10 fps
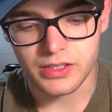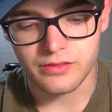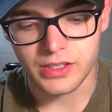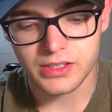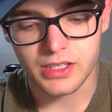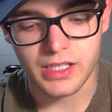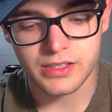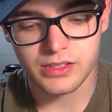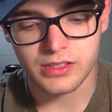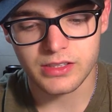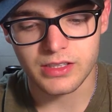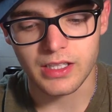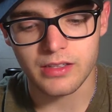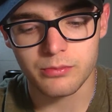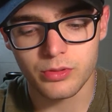investigations
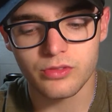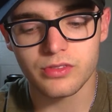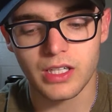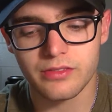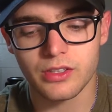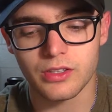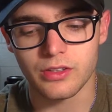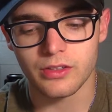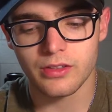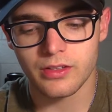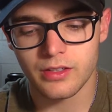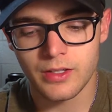that improve life on Earth.